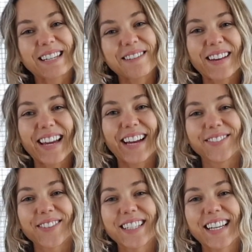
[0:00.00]
gonna be it
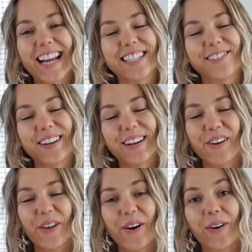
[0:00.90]
for today's
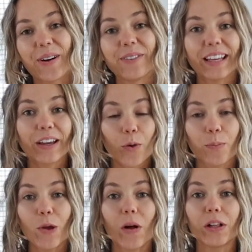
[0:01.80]
video though. I really
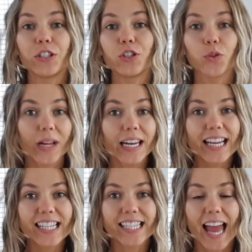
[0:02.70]
hope you all enjoyed
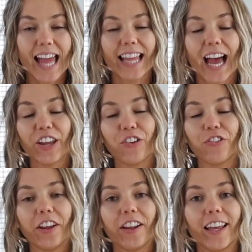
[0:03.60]
it and that you're
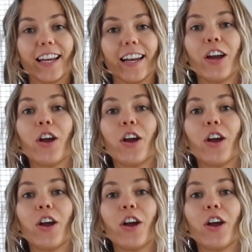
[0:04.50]
feeling